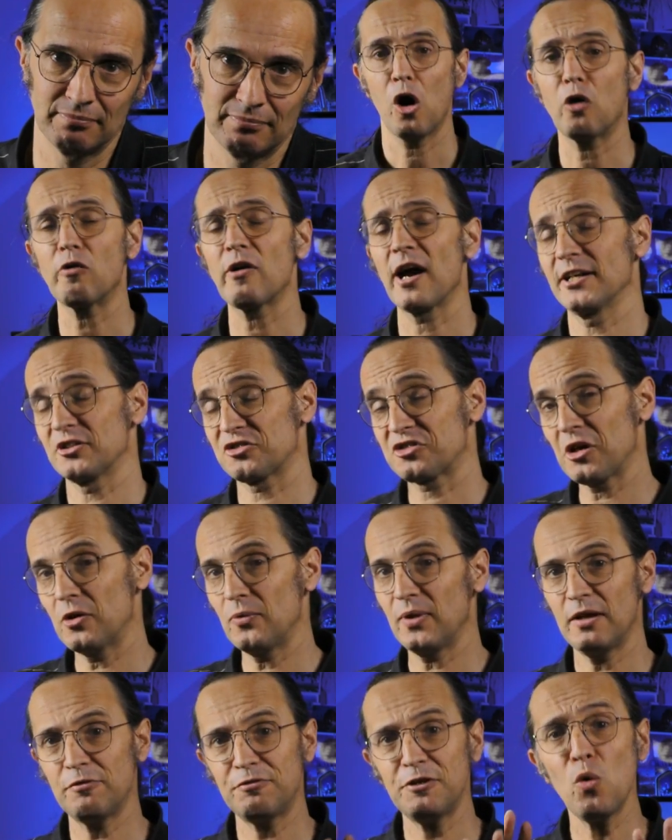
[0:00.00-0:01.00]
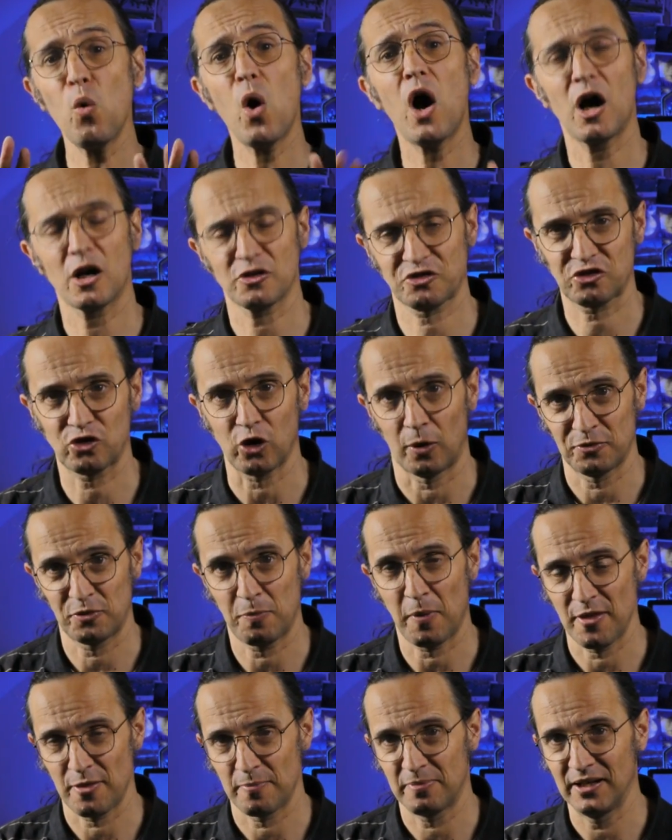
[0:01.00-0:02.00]
Alright, so if you are stopped
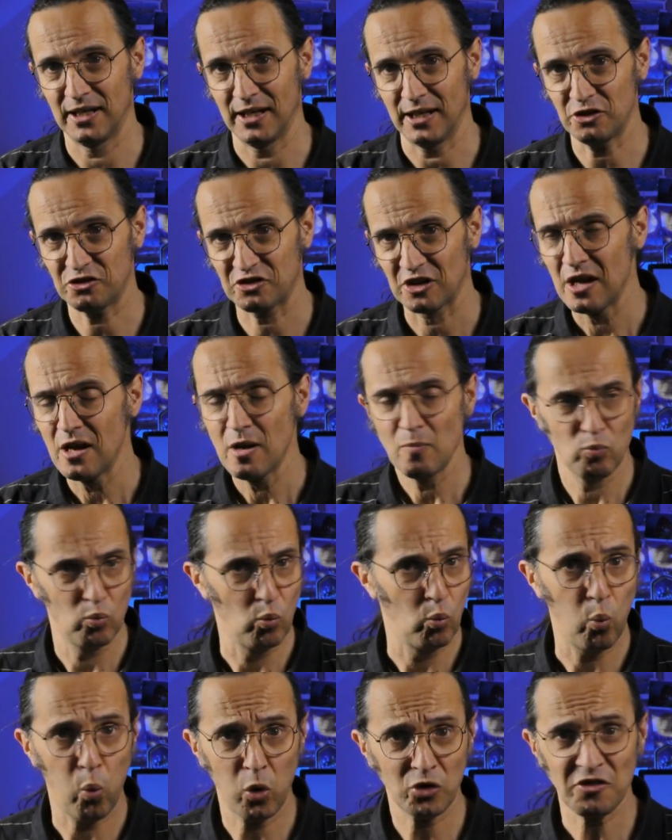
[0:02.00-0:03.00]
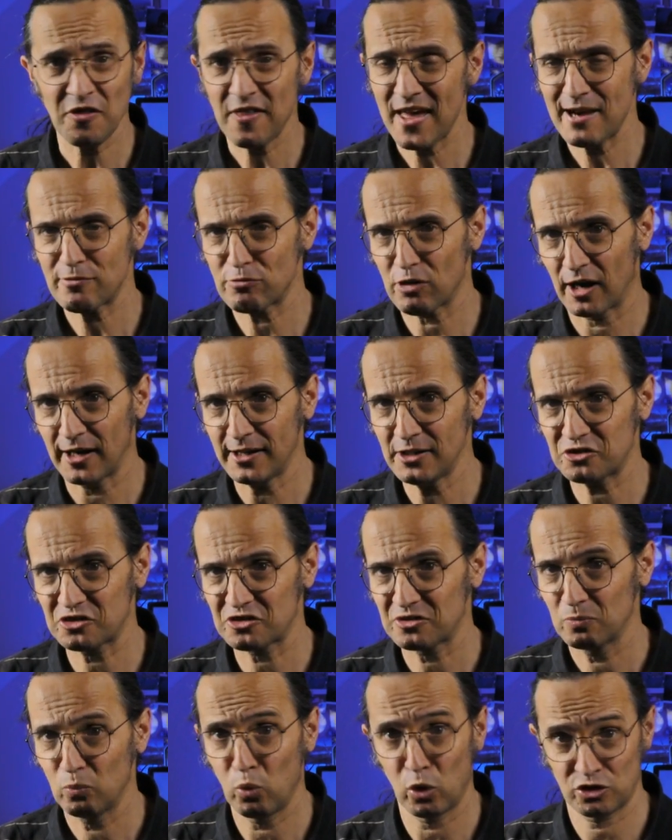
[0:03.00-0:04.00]
by the police, what are their
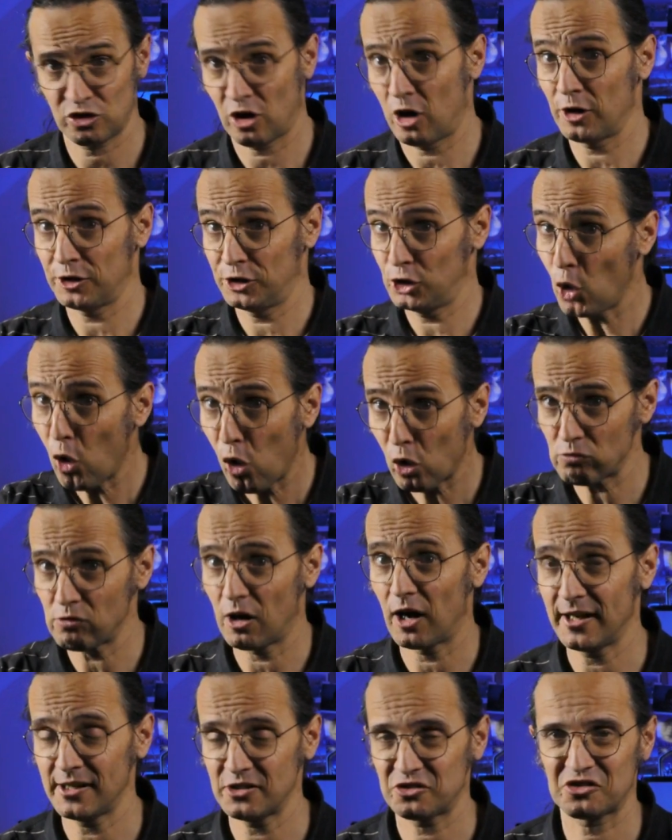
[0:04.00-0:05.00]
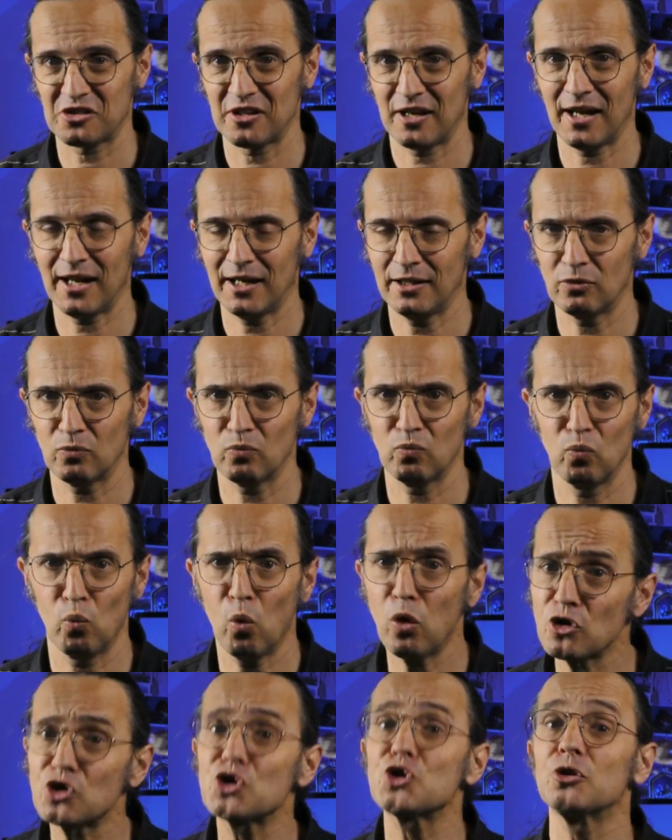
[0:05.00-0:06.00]
rights, what are your rights, and
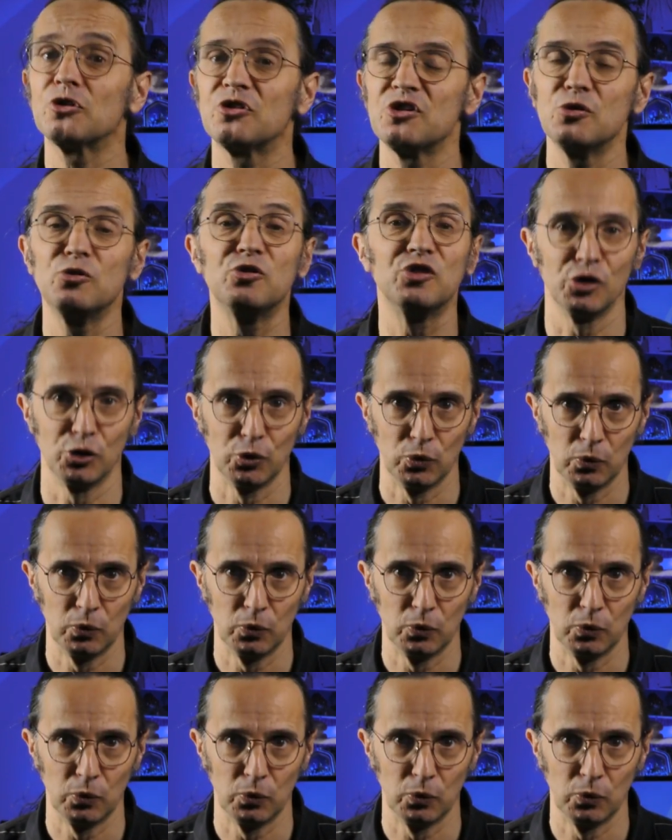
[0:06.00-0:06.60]
what should you do?